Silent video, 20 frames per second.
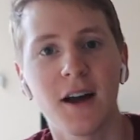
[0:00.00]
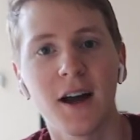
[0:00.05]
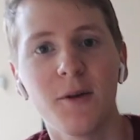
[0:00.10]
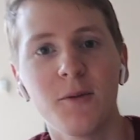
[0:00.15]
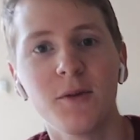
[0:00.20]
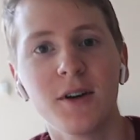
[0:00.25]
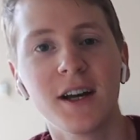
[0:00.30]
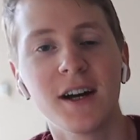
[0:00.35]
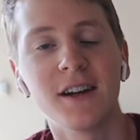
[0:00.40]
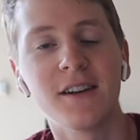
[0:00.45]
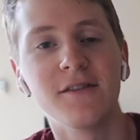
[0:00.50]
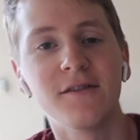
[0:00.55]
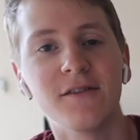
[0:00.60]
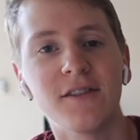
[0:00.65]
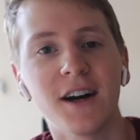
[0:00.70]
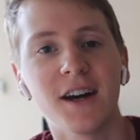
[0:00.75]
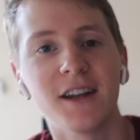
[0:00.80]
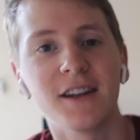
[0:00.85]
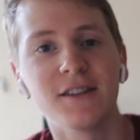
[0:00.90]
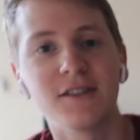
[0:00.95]
and we got
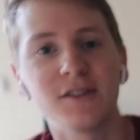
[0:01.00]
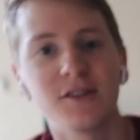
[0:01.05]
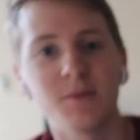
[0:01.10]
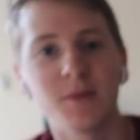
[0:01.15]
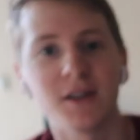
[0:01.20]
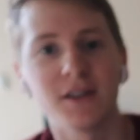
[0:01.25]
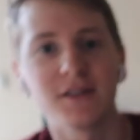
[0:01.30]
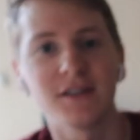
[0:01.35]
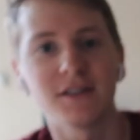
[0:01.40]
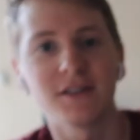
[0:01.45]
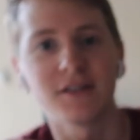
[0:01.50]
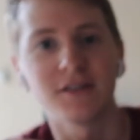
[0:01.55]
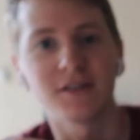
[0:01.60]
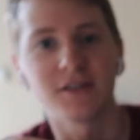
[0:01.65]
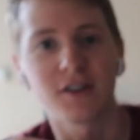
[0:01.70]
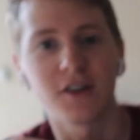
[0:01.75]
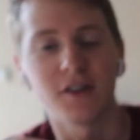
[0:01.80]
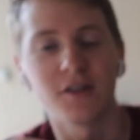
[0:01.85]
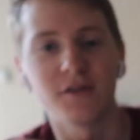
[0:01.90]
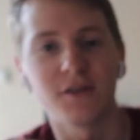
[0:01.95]
invited to my sister's
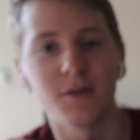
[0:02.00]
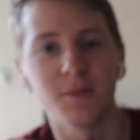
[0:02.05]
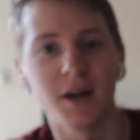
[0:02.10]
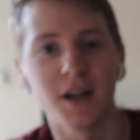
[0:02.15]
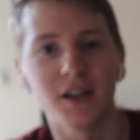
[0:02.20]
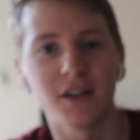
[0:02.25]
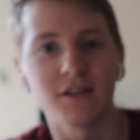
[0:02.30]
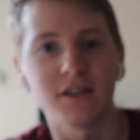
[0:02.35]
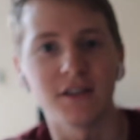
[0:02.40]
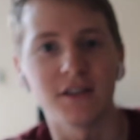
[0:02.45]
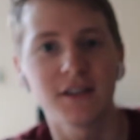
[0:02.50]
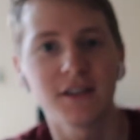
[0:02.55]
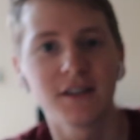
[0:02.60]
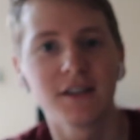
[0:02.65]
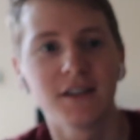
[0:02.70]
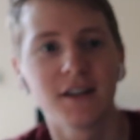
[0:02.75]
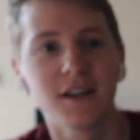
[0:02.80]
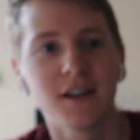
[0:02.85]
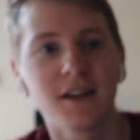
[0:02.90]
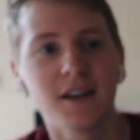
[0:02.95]
confirmation,
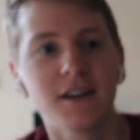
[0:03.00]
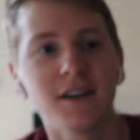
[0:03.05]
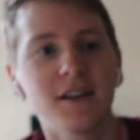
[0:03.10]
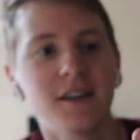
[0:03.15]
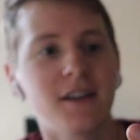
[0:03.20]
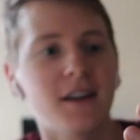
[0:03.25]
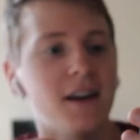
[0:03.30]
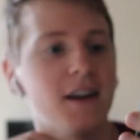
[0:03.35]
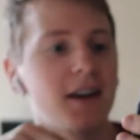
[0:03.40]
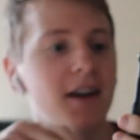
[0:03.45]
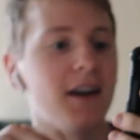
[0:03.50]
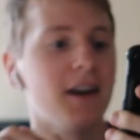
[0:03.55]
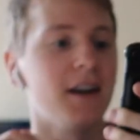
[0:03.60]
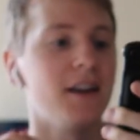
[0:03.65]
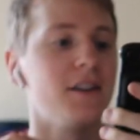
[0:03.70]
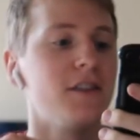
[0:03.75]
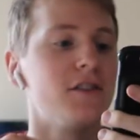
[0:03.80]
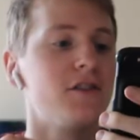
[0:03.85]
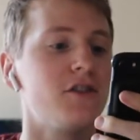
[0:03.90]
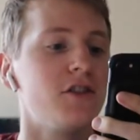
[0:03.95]

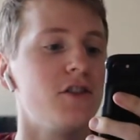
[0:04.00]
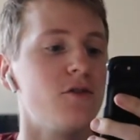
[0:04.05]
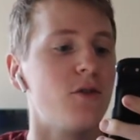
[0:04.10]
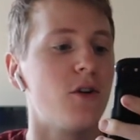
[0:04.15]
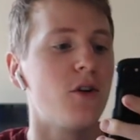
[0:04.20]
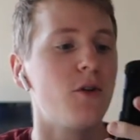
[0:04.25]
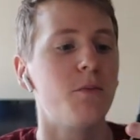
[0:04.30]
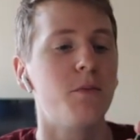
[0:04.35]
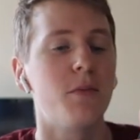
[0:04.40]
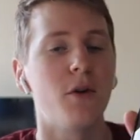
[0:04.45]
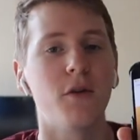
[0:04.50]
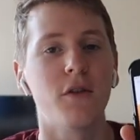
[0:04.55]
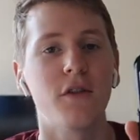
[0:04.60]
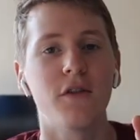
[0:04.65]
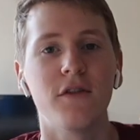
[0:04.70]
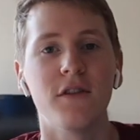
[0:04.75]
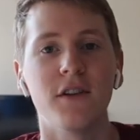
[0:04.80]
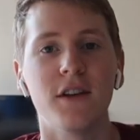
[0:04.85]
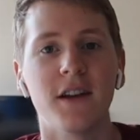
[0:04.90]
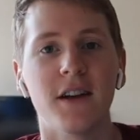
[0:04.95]
and she wrote both
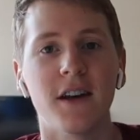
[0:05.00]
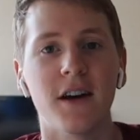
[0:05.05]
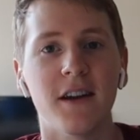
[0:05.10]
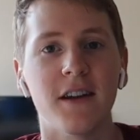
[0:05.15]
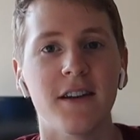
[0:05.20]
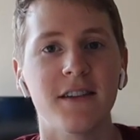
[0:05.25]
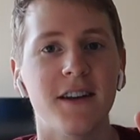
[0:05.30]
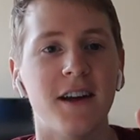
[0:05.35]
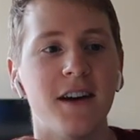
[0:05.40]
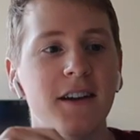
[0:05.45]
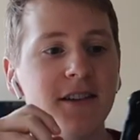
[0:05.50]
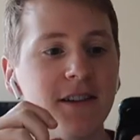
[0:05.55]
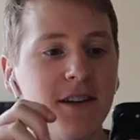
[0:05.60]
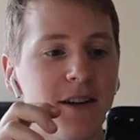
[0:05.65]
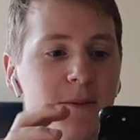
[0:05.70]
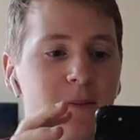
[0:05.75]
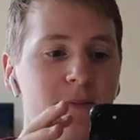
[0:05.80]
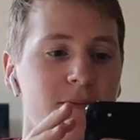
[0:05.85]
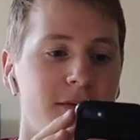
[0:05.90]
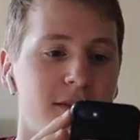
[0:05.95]
Finn and Anastasia.
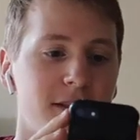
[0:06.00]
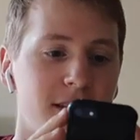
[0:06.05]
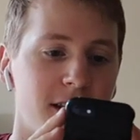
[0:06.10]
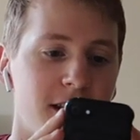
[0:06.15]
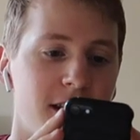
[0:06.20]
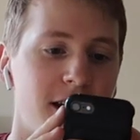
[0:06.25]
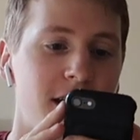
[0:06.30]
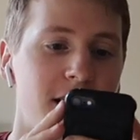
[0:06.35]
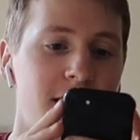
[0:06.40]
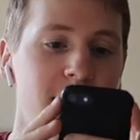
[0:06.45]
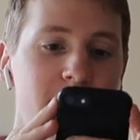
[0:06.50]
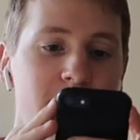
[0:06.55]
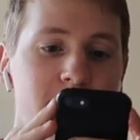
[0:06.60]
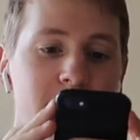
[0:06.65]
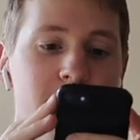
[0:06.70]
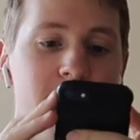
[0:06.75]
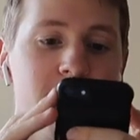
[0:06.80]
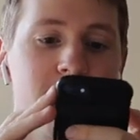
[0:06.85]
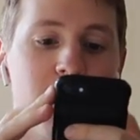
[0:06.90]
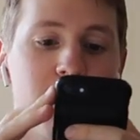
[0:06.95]

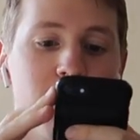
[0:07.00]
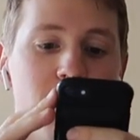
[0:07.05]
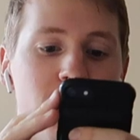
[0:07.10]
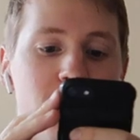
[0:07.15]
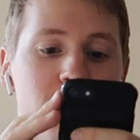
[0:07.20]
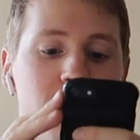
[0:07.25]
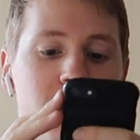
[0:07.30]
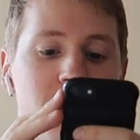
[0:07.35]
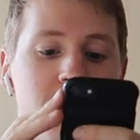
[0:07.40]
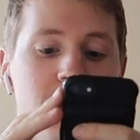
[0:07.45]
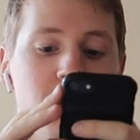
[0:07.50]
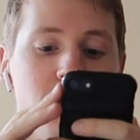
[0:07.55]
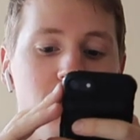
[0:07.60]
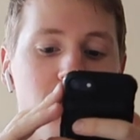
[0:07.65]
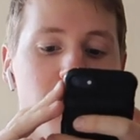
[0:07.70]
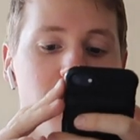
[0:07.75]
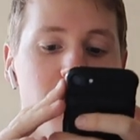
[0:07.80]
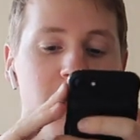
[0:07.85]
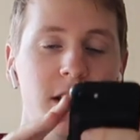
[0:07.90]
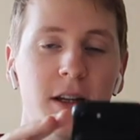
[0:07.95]
I'm gonna be in
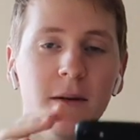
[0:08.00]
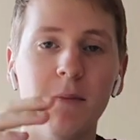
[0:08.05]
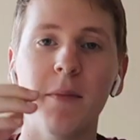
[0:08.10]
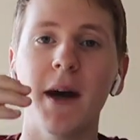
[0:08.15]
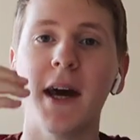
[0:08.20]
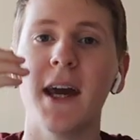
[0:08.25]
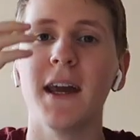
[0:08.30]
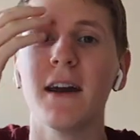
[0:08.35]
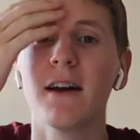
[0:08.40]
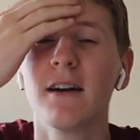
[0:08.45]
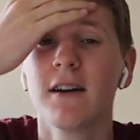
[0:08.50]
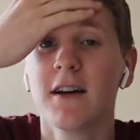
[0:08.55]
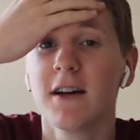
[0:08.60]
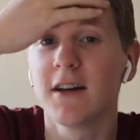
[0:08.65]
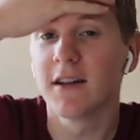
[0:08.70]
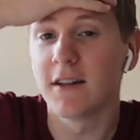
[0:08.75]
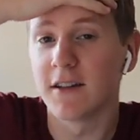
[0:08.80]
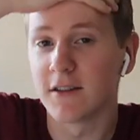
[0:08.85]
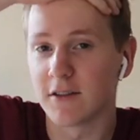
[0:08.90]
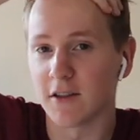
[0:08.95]
Germany in May,
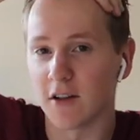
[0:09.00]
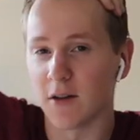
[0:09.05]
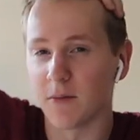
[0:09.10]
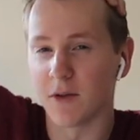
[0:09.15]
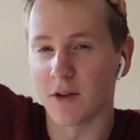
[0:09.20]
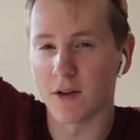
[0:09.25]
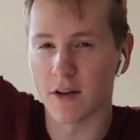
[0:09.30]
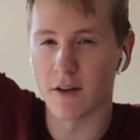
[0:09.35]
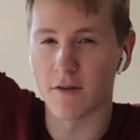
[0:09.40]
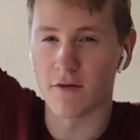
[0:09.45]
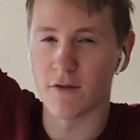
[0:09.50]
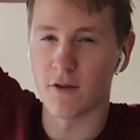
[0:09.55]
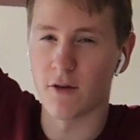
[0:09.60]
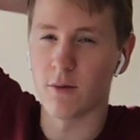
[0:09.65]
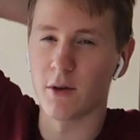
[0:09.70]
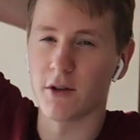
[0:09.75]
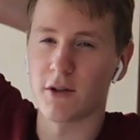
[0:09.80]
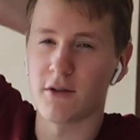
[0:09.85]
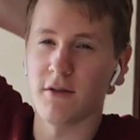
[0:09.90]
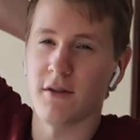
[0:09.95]
so I'm looking
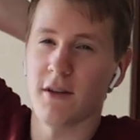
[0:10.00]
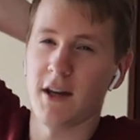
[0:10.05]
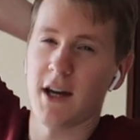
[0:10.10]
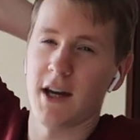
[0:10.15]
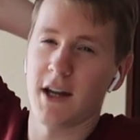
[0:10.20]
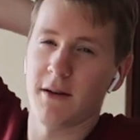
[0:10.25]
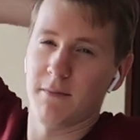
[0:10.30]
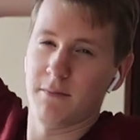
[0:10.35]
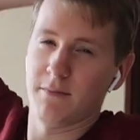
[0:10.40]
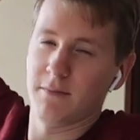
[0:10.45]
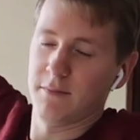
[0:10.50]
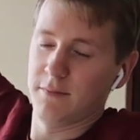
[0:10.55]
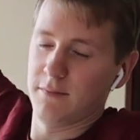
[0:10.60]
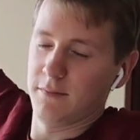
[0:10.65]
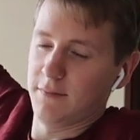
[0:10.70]
forward to that,